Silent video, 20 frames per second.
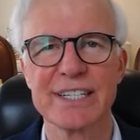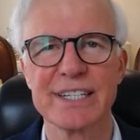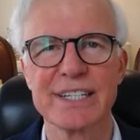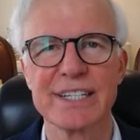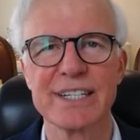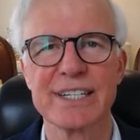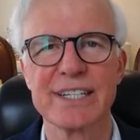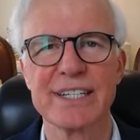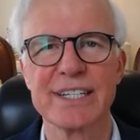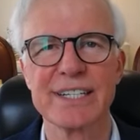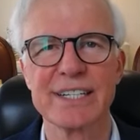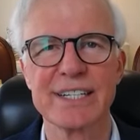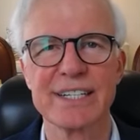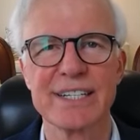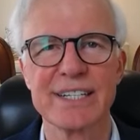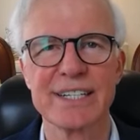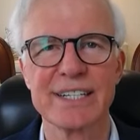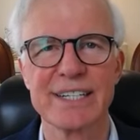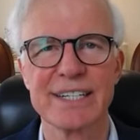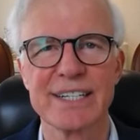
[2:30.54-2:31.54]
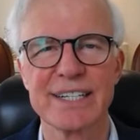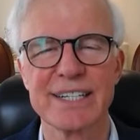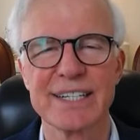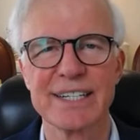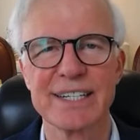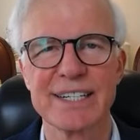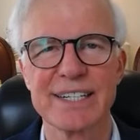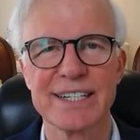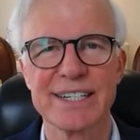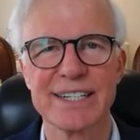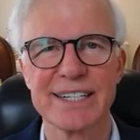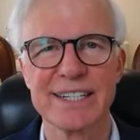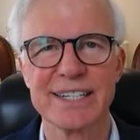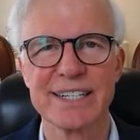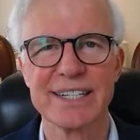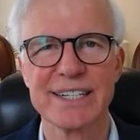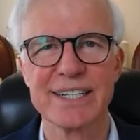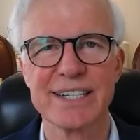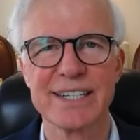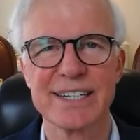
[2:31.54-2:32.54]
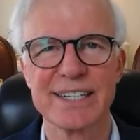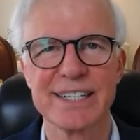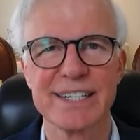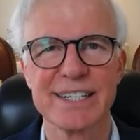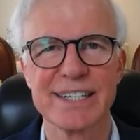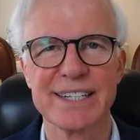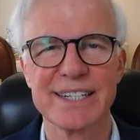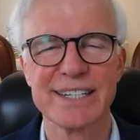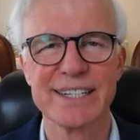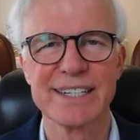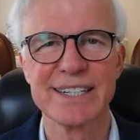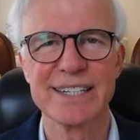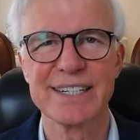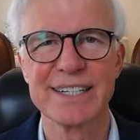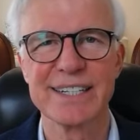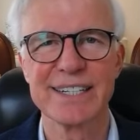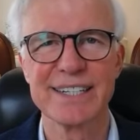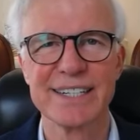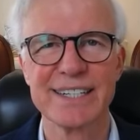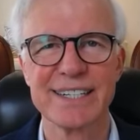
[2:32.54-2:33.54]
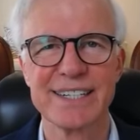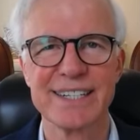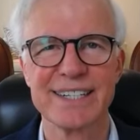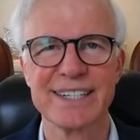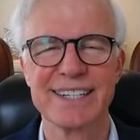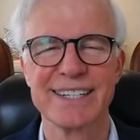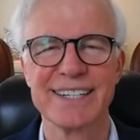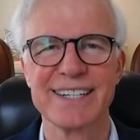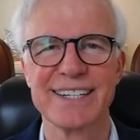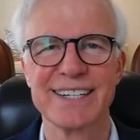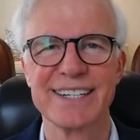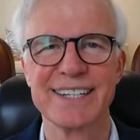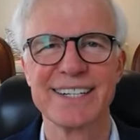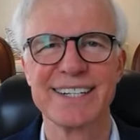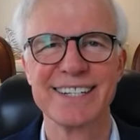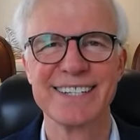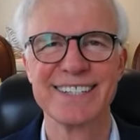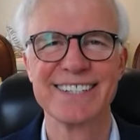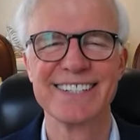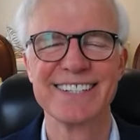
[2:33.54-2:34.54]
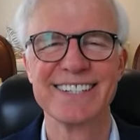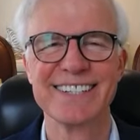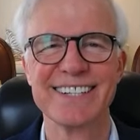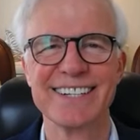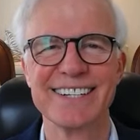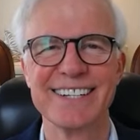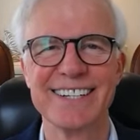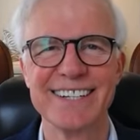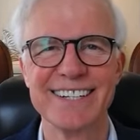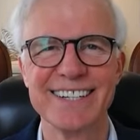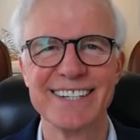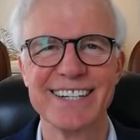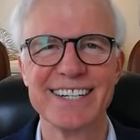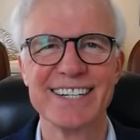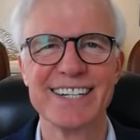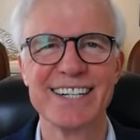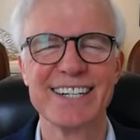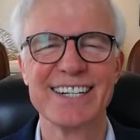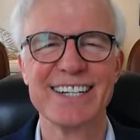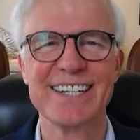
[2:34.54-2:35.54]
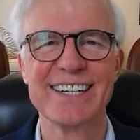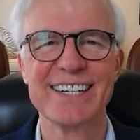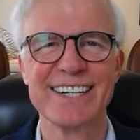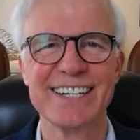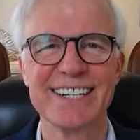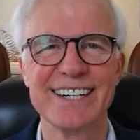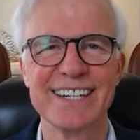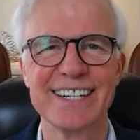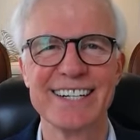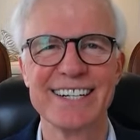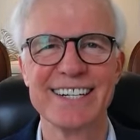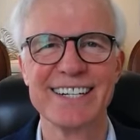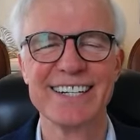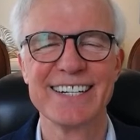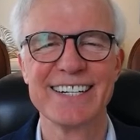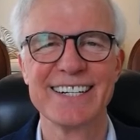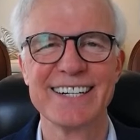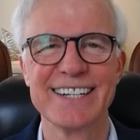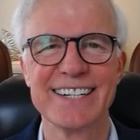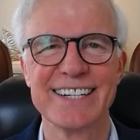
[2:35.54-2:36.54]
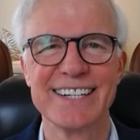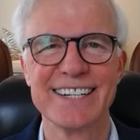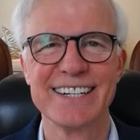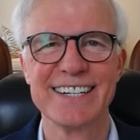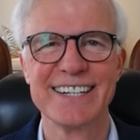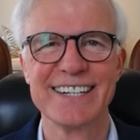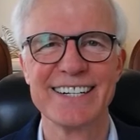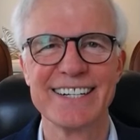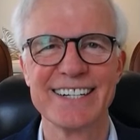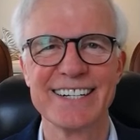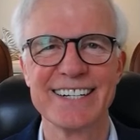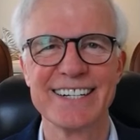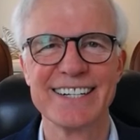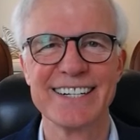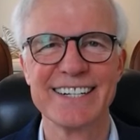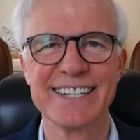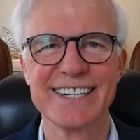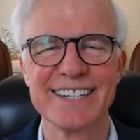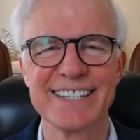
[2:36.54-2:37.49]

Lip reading: [no speech]